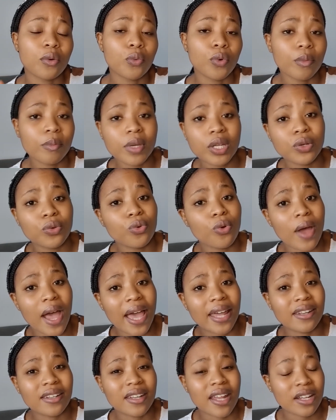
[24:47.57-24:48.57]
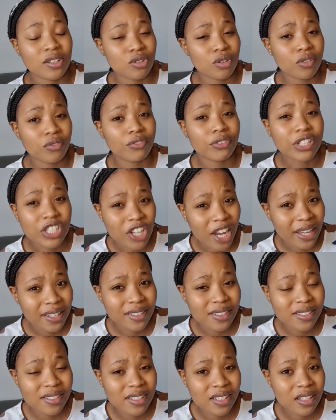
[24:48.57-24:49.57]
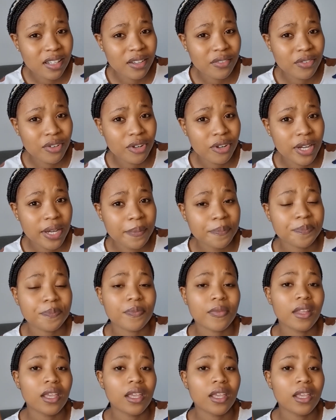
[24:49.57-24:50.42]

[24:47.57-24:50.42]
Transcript: women who had a natural vaginal delivery,